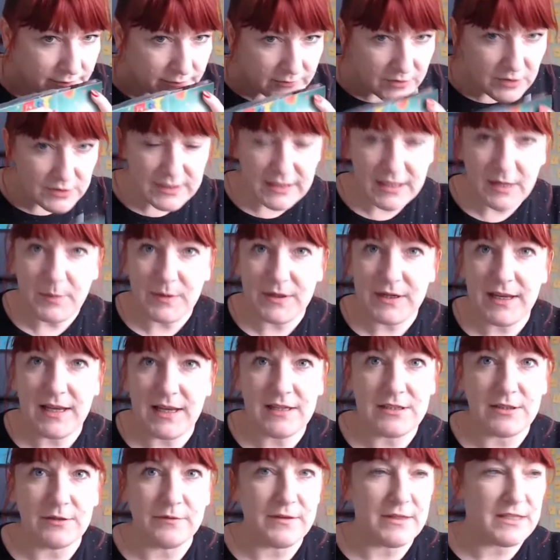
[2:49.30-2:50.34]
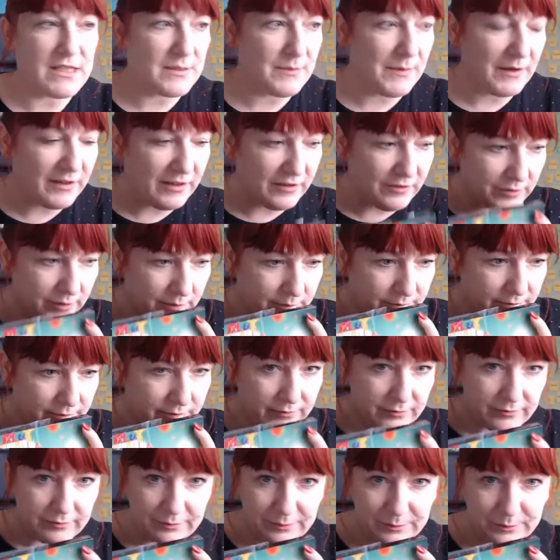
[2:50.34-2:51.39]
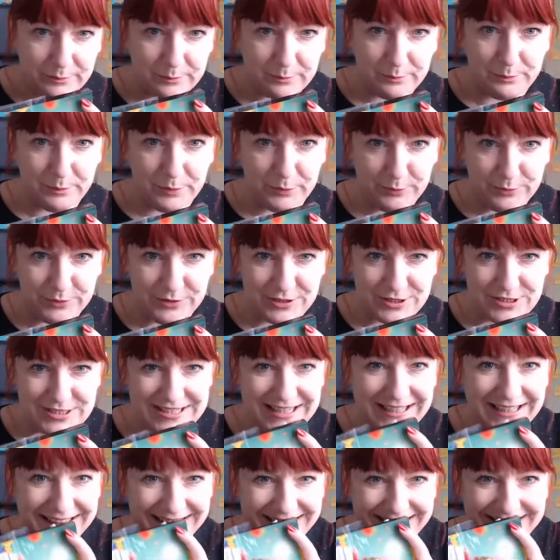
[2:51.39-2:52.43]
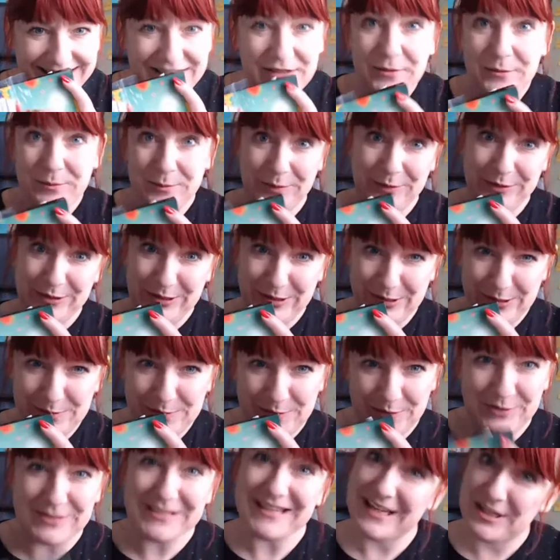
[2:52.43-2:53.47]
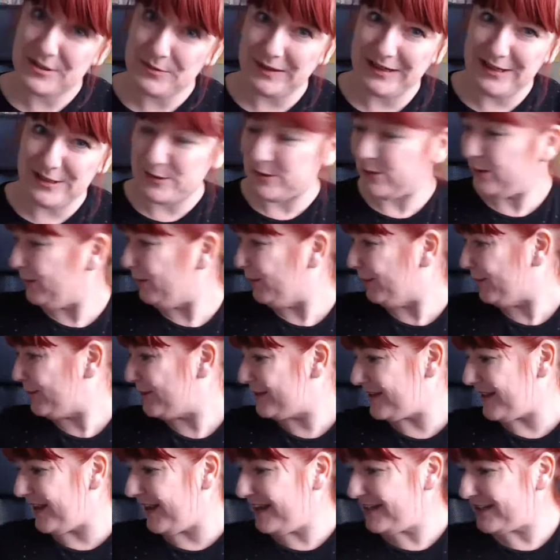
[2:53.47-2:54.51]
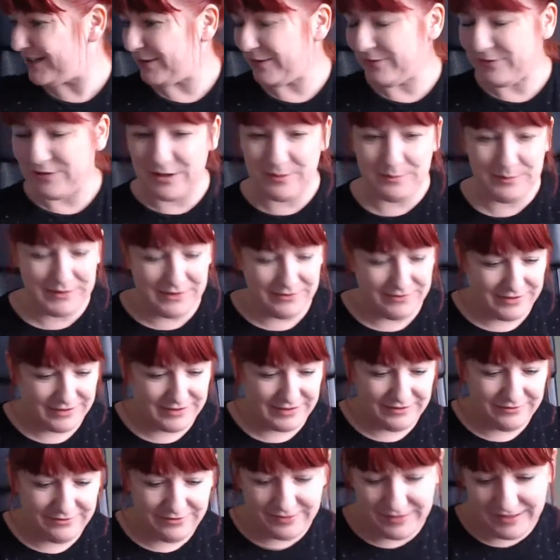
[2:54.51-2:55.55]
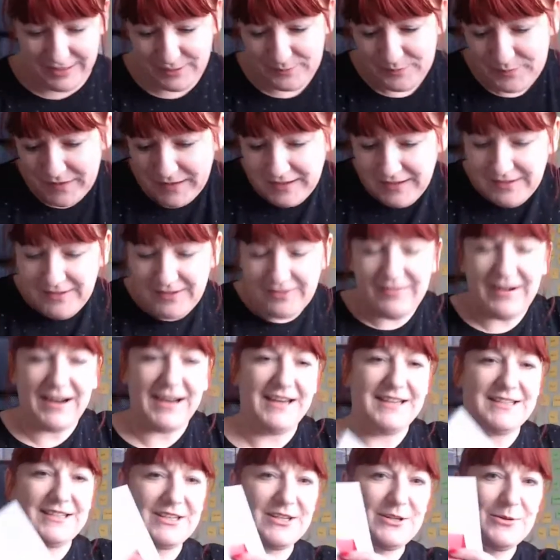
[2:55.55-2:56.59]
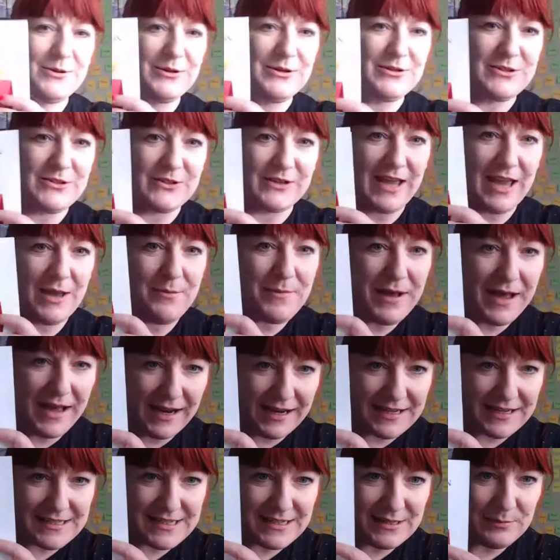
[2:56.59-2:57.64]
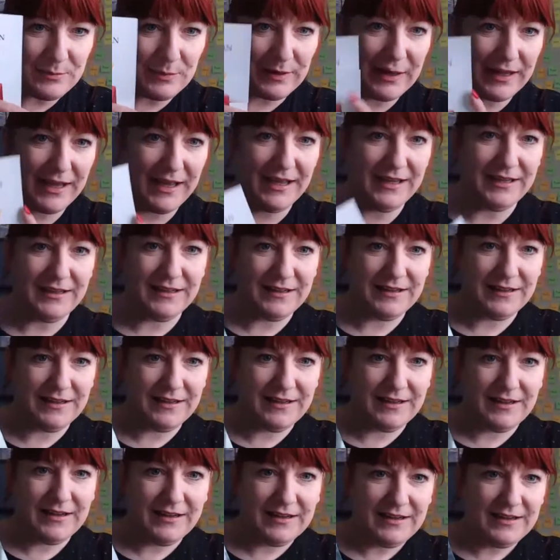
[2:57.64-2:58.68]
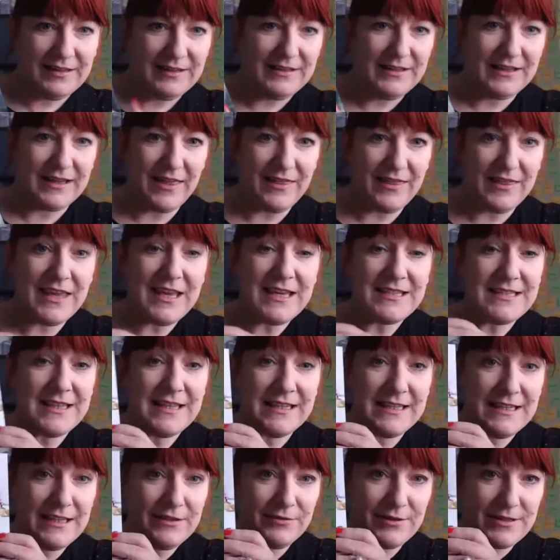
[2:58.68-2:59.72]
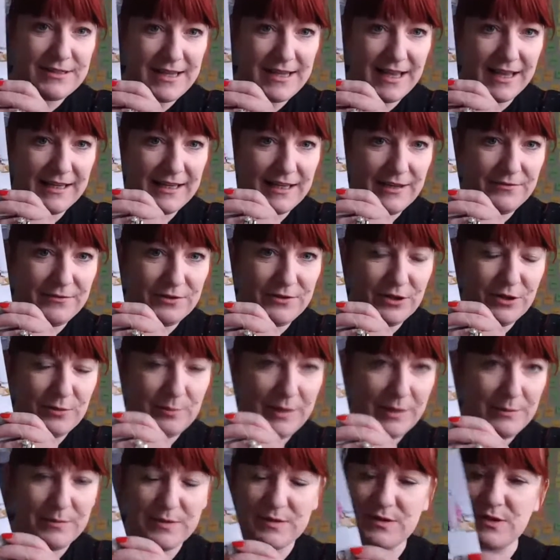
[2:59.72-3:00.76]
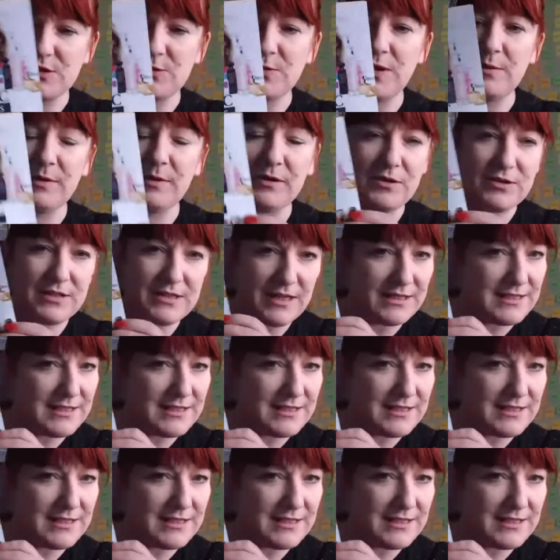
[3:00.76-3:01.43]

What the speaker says: Does anybody else love the smell of books? But new books as well as old books. I do. I've got a bit of a thing for that. Right. You also get a marketing plan. You get, these are the leaflets I give new members as well because they